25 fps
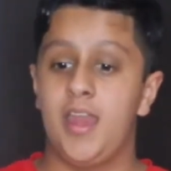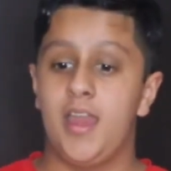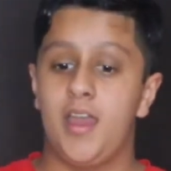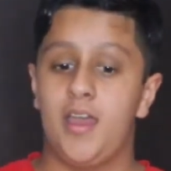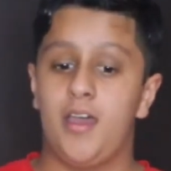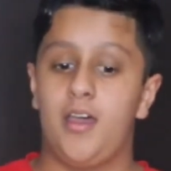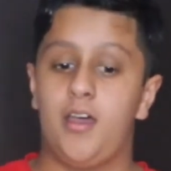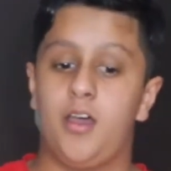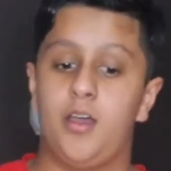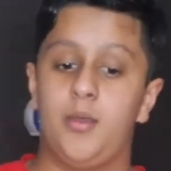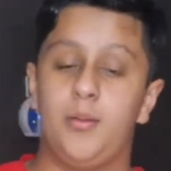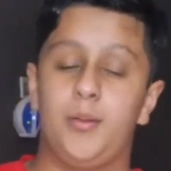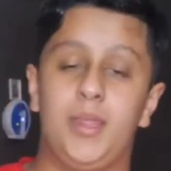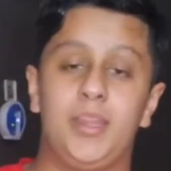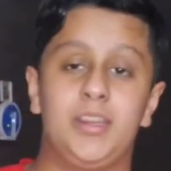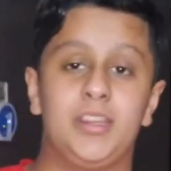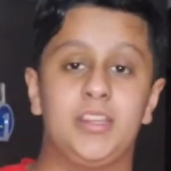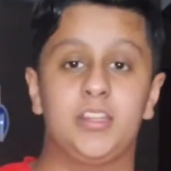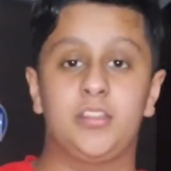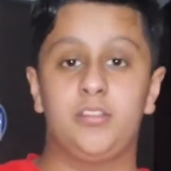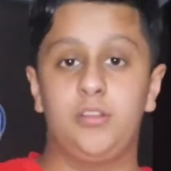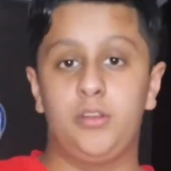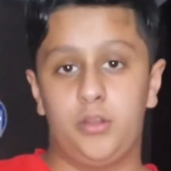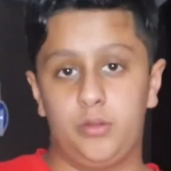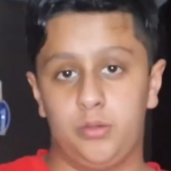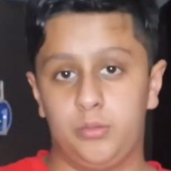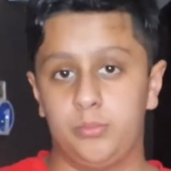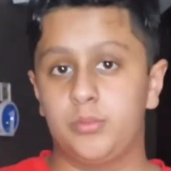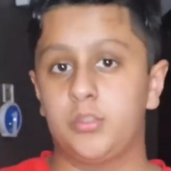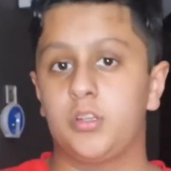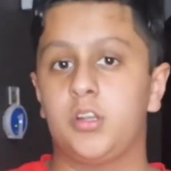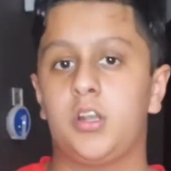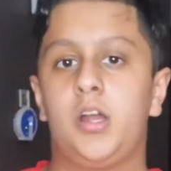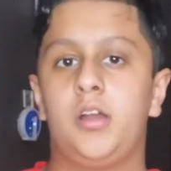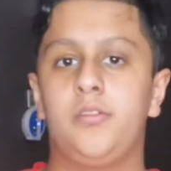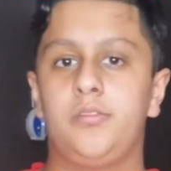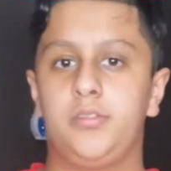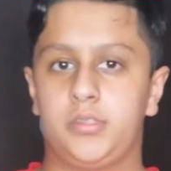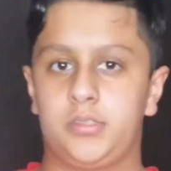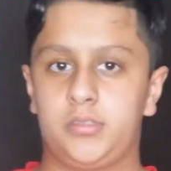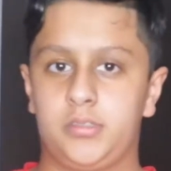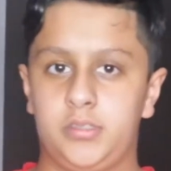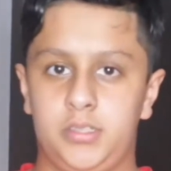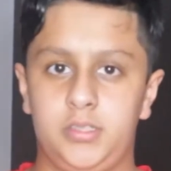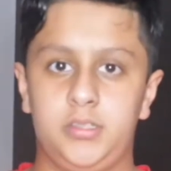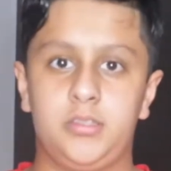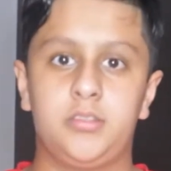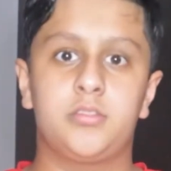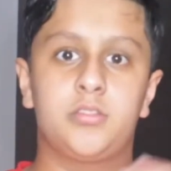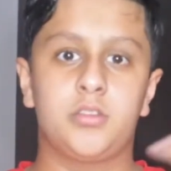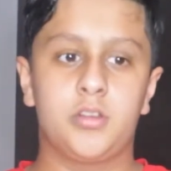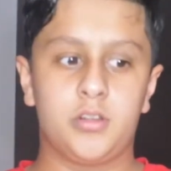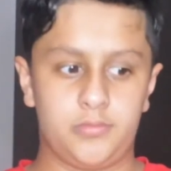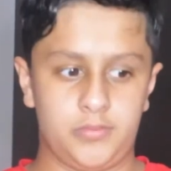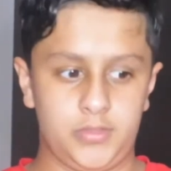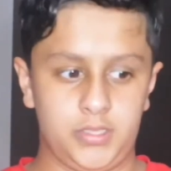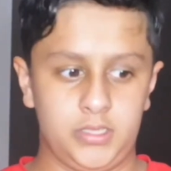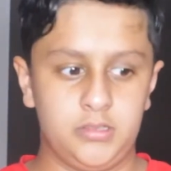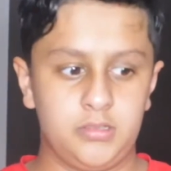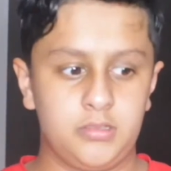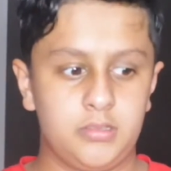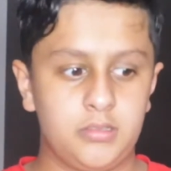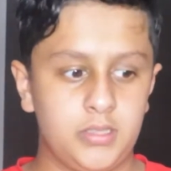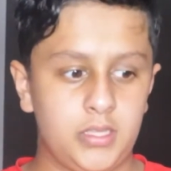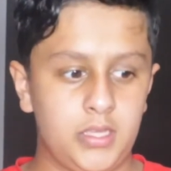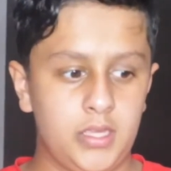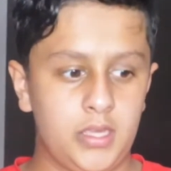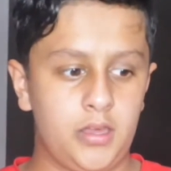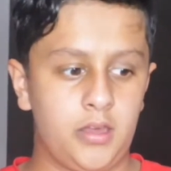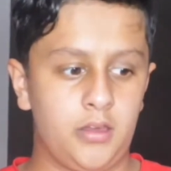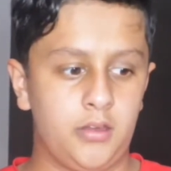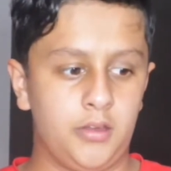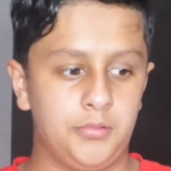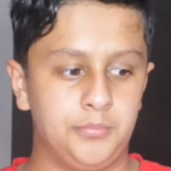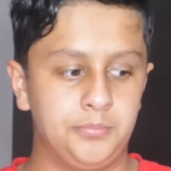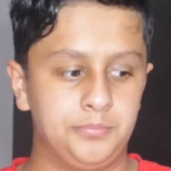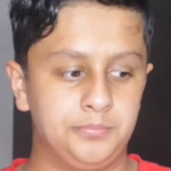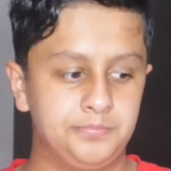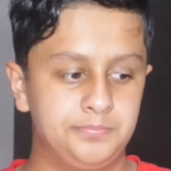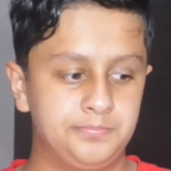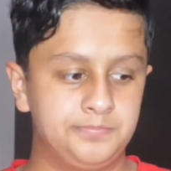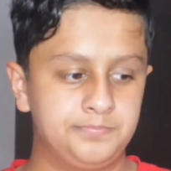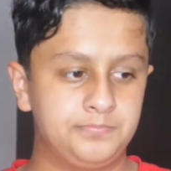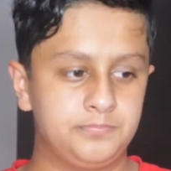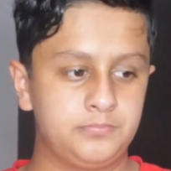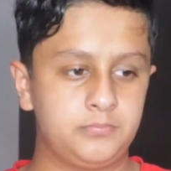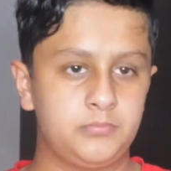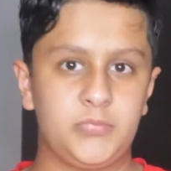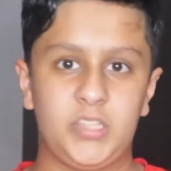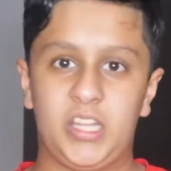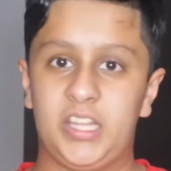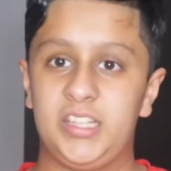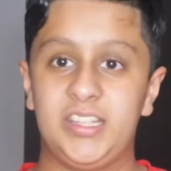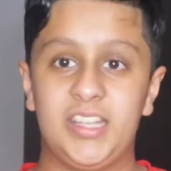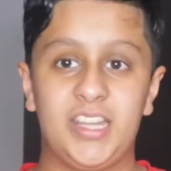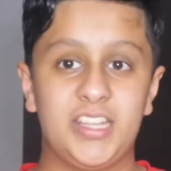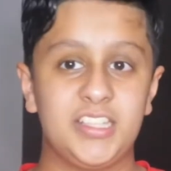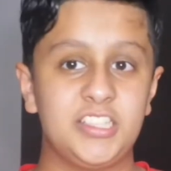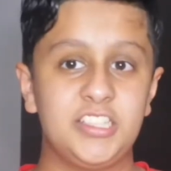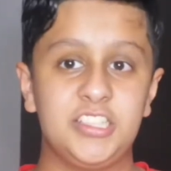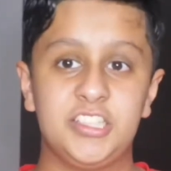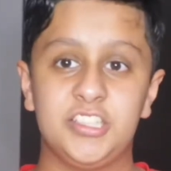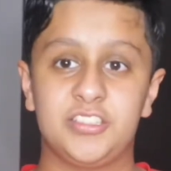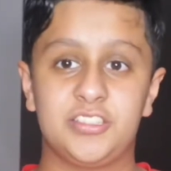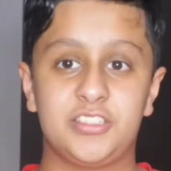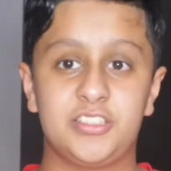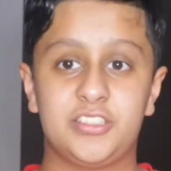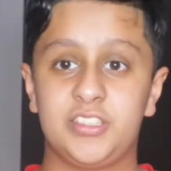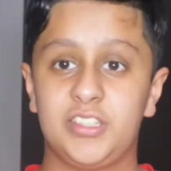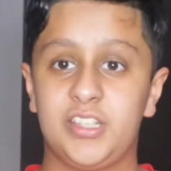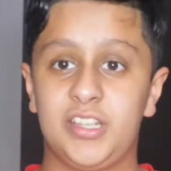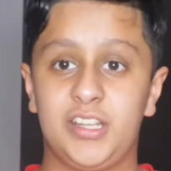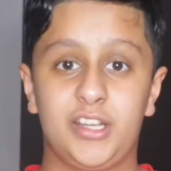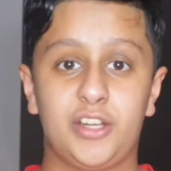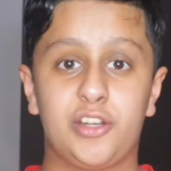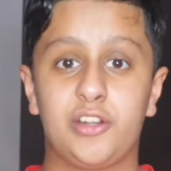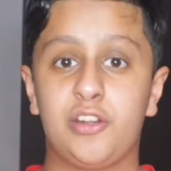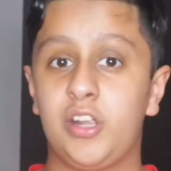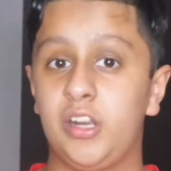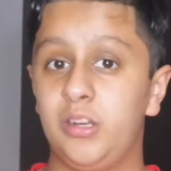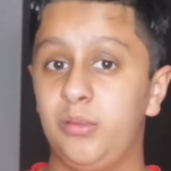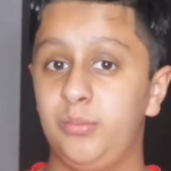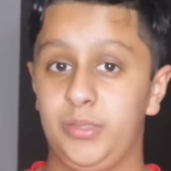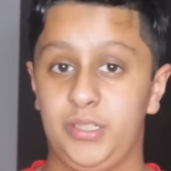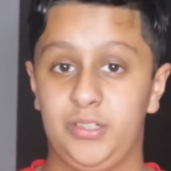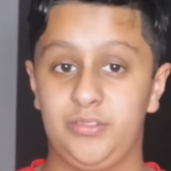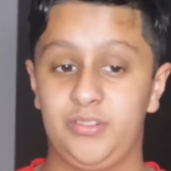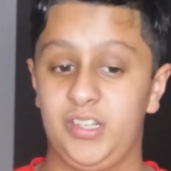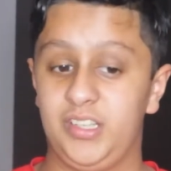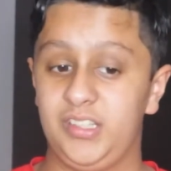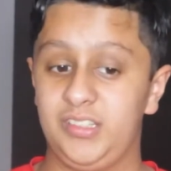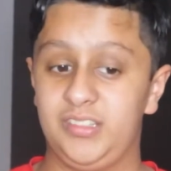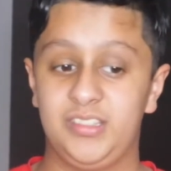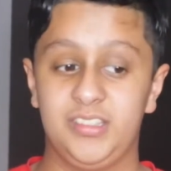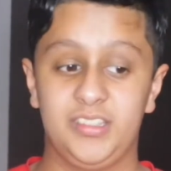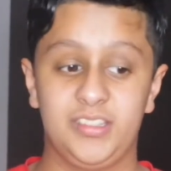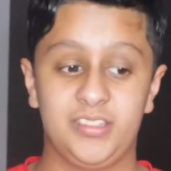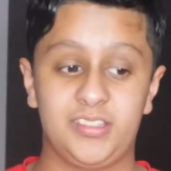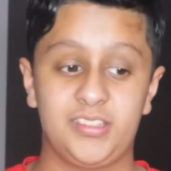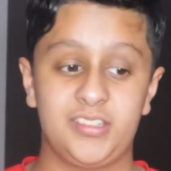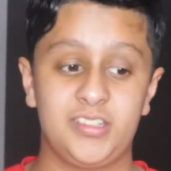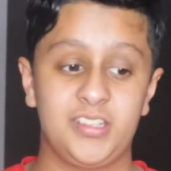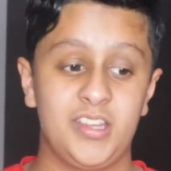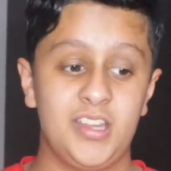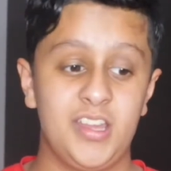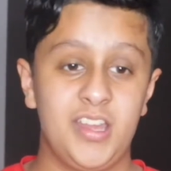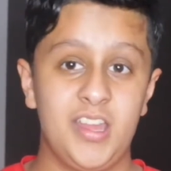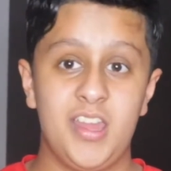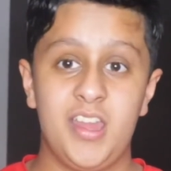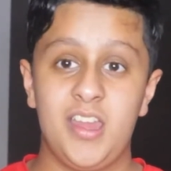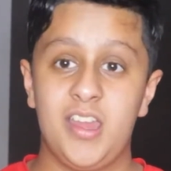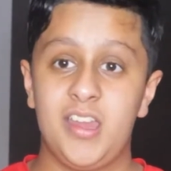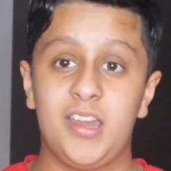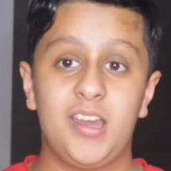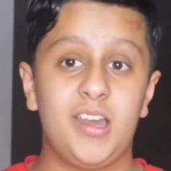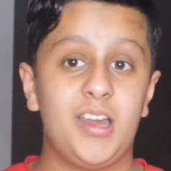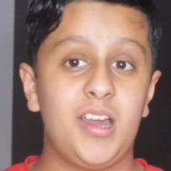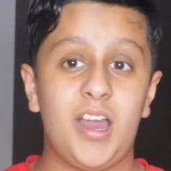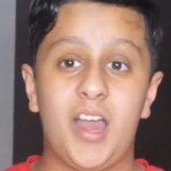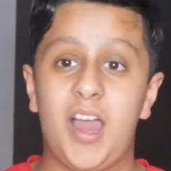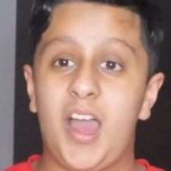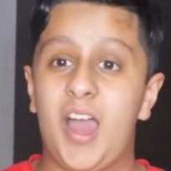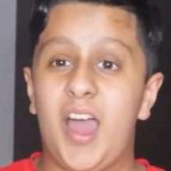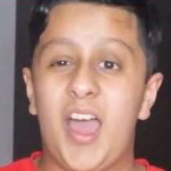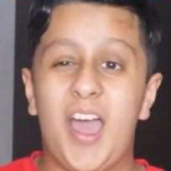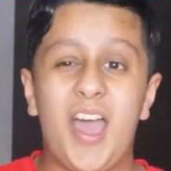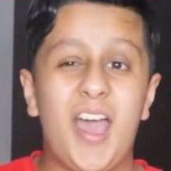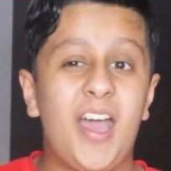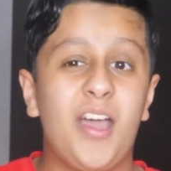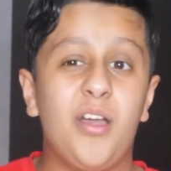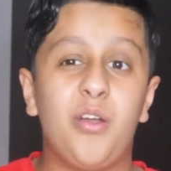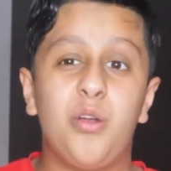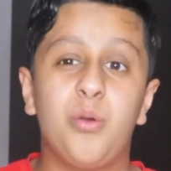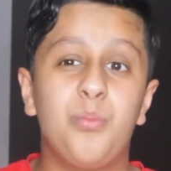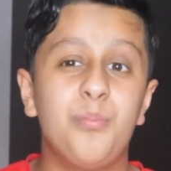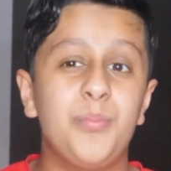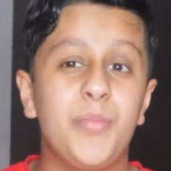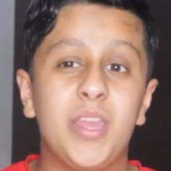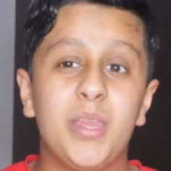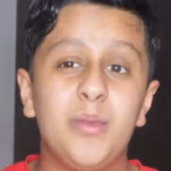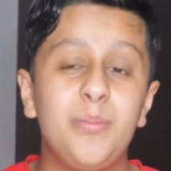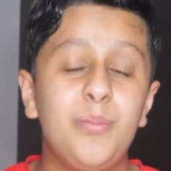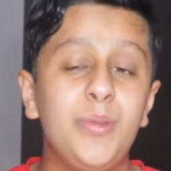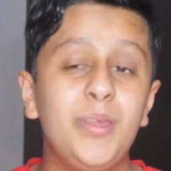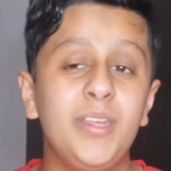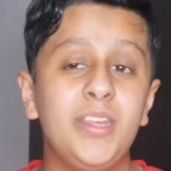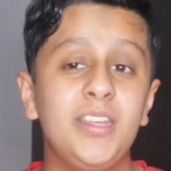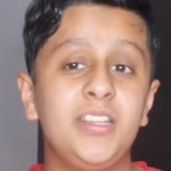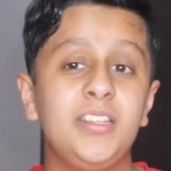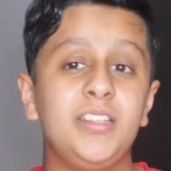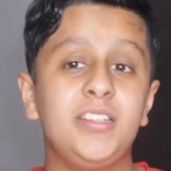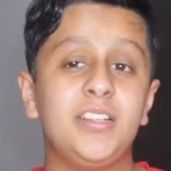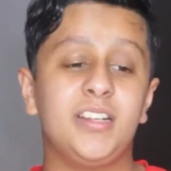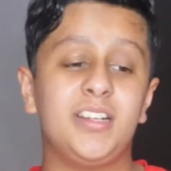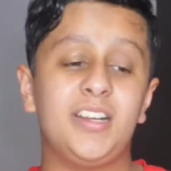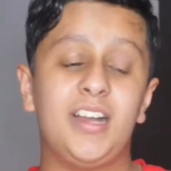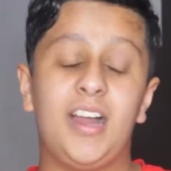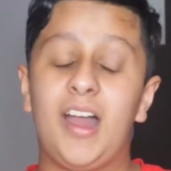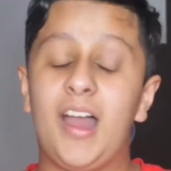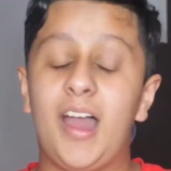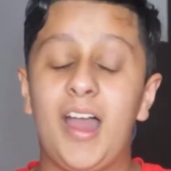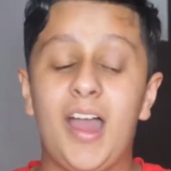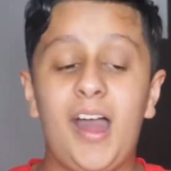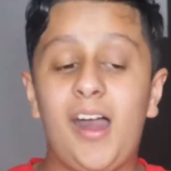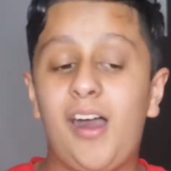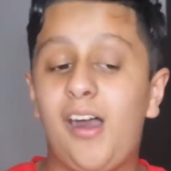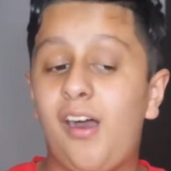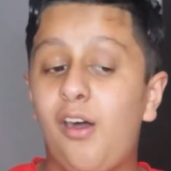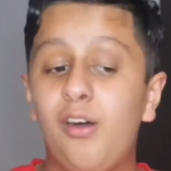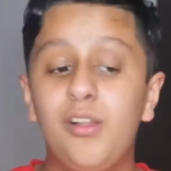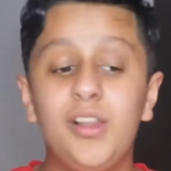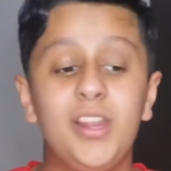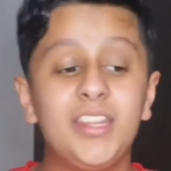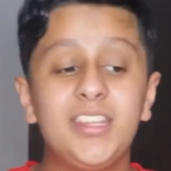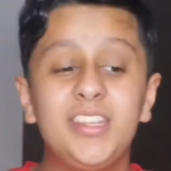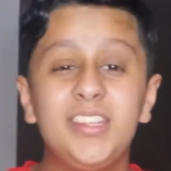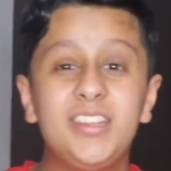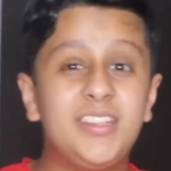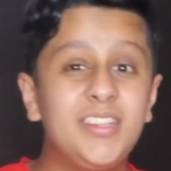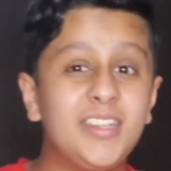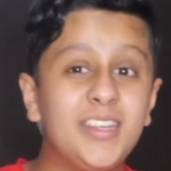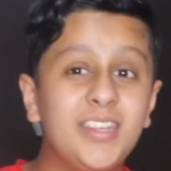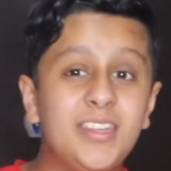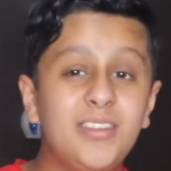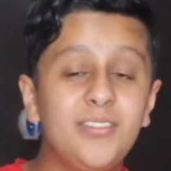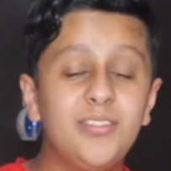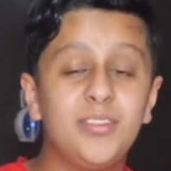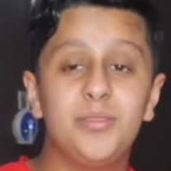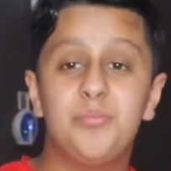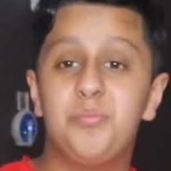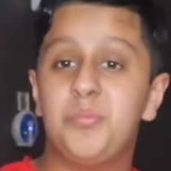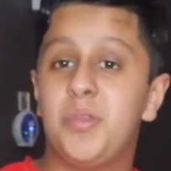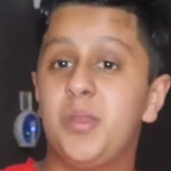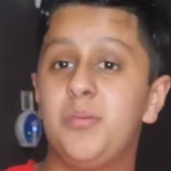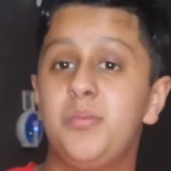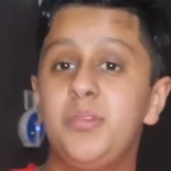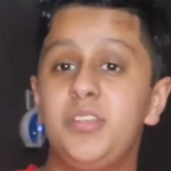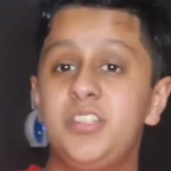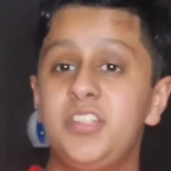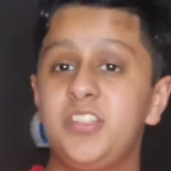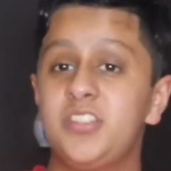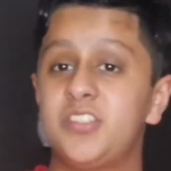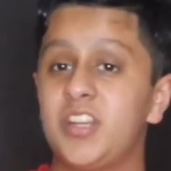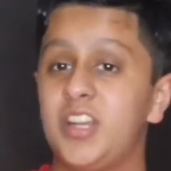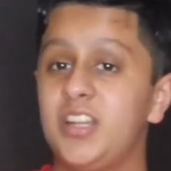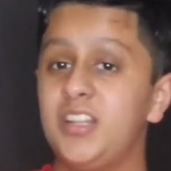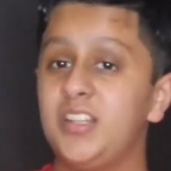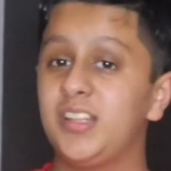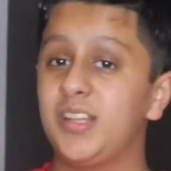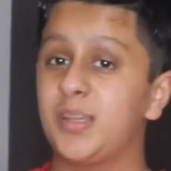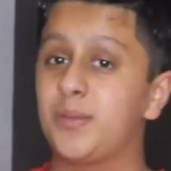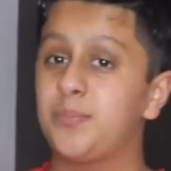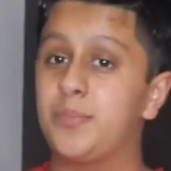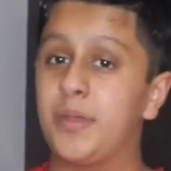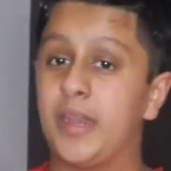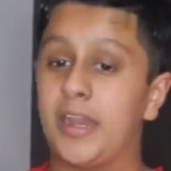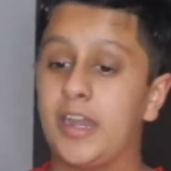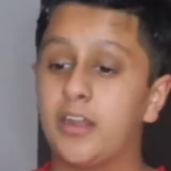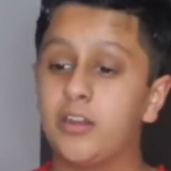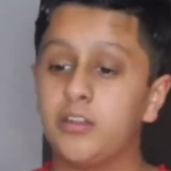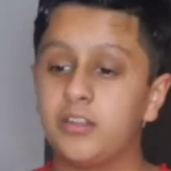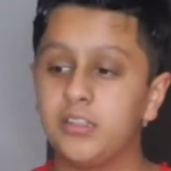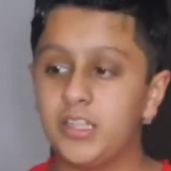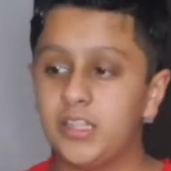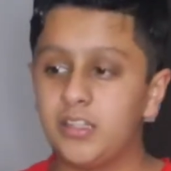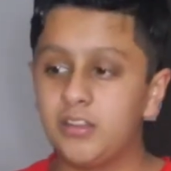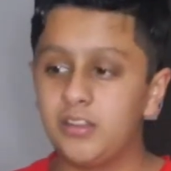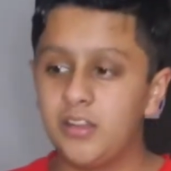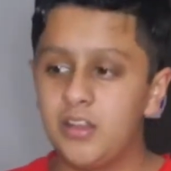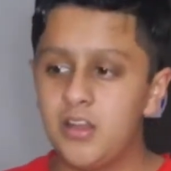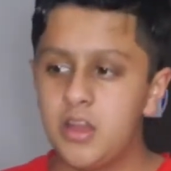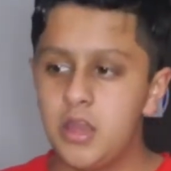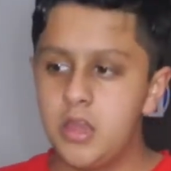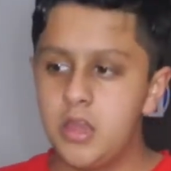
and the gnomes are obviously servants, and that's just incredibly racist. Maybe, all I could think of is maybe she's trying to, like, parallel